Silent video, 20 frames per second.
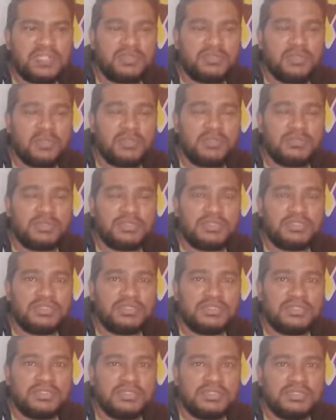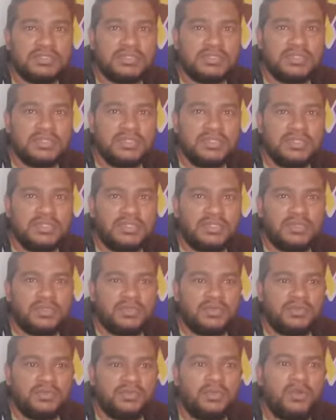the moment?
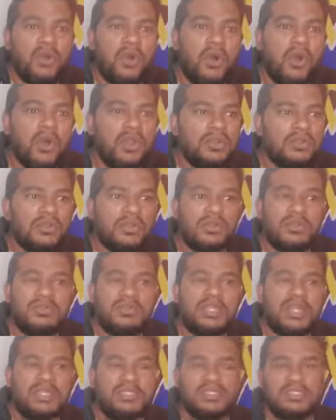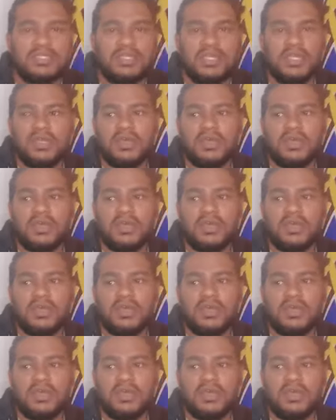We all know that